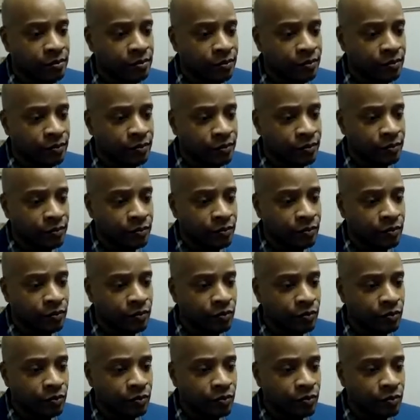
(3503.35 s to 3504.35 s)
Sell Bananas
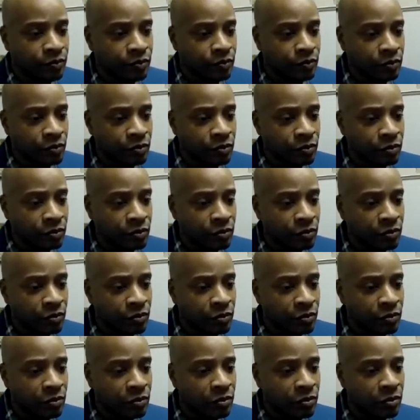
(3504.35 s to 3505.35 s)
was actually the title
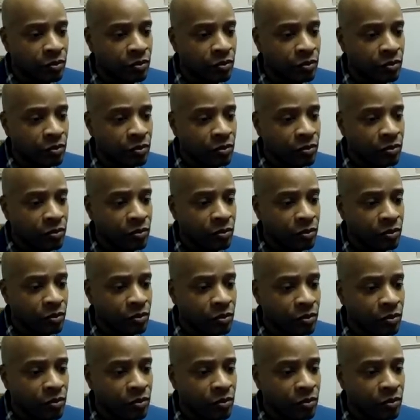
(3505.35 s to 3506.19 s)
of a song.